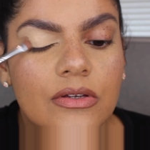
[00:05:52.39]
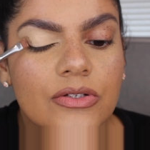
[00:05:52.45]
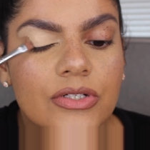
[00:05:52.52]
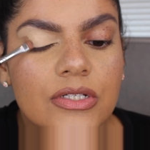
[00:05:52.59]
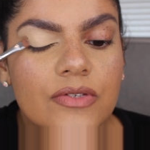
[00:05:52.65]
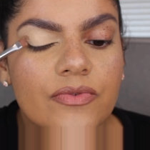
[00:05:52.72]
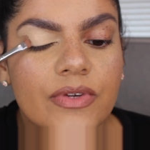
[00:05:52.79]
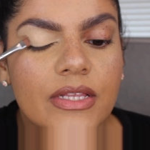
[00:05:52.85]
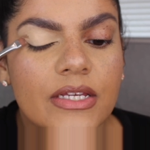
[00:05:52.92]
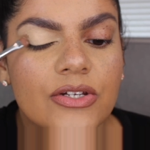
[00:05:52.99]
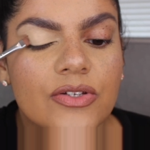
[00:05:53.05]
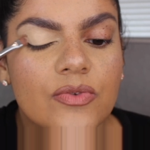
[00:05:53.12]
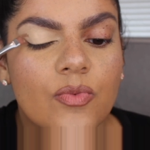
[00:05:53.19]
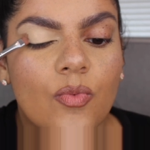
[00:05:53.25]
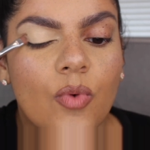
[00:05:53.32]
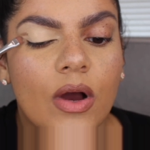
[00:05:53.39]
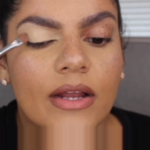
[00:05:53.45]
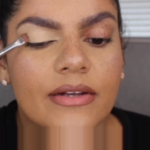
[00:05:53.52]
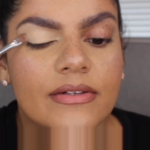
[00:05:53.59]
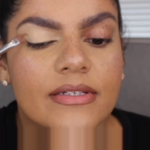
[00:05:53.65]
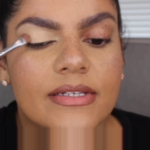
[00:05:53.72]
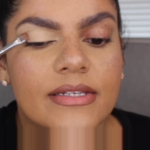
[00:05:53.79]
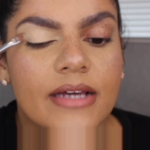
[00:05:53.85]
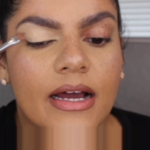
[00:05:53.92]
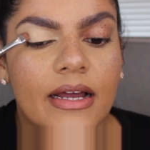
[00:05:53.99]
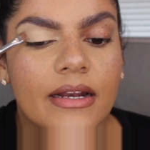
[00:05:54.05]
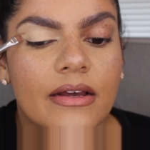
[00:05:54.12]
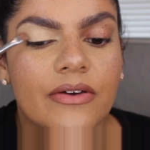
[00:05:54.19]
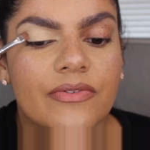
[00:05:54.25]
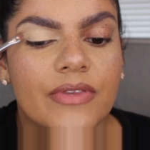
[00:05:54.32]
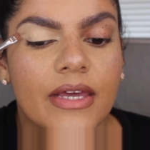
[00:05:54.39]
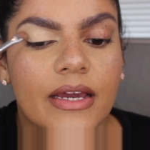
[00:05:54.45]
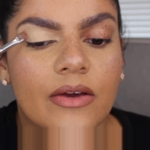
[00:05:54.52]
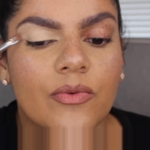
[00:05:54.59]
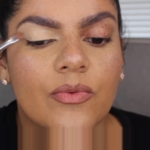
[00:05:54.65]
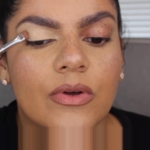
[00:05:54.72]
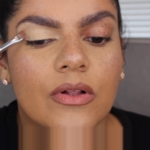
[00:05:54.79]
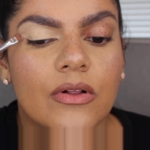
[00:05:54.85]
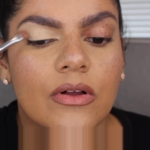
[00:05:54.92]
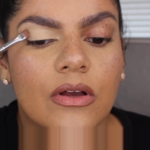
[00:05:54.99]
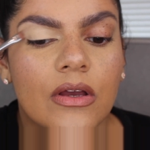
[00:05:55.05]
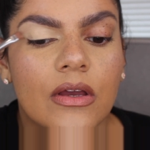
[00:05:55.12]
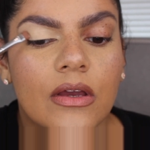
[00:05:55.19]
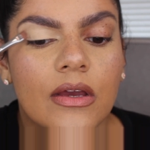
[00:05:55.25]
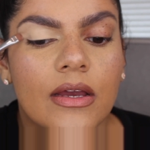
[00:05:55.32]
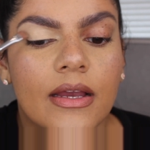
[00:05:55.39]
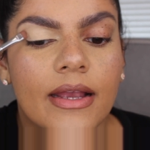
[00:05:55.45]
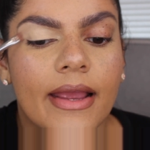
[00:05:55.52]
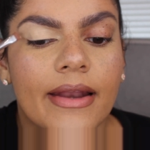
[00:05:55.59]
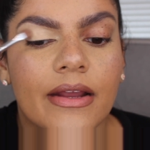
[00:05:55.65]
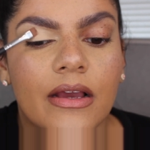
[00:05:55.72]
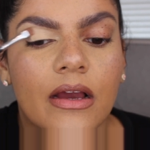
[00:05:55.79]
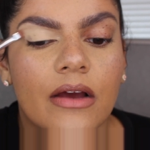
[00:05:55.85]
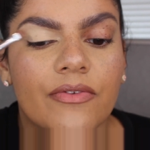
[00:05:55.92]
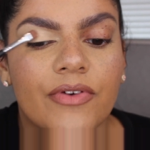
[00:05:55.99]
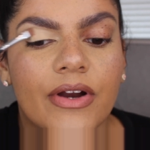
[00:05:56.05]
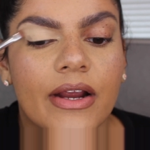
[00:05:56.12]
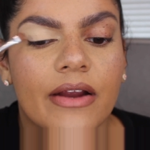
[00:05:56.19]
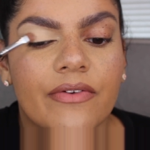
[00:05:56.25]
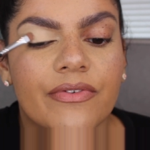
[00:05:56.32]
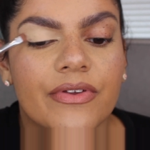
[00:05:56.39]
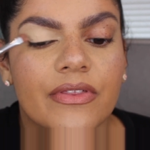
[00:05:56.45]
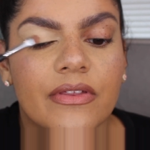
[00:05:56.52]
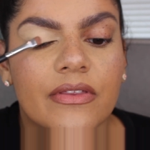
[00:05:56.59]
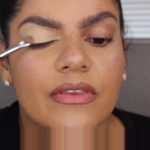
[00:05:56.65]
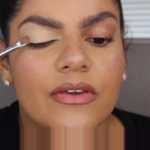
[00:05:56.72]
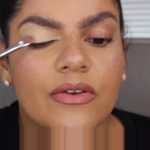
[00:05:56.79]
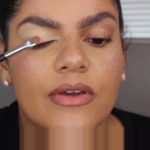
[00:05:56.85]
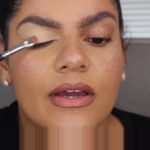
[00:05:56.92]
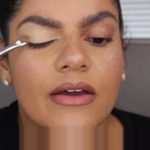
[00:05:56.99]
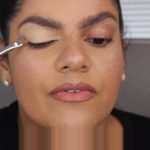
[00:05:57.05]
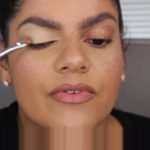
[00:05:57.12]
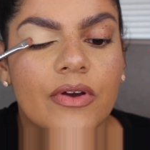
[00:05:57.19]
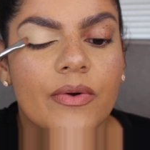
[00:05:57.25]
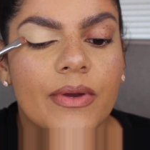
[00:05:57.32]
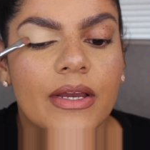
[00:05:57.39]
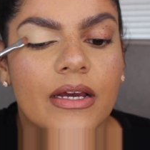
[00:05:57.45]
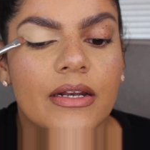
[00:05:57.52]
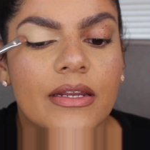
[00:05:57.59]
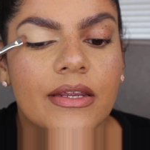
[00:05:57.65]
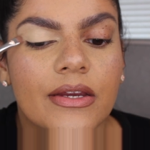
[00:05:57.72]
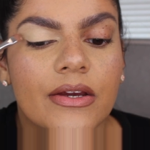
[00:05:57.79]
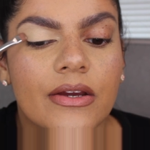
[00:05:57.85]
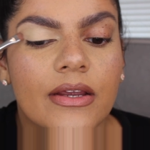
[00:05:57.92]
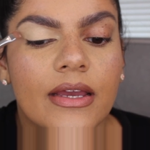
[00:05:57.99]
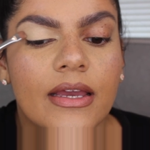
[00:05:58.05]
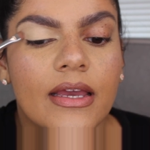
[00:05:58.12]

just really just one dot of that will kind of cover everything that you have going on here.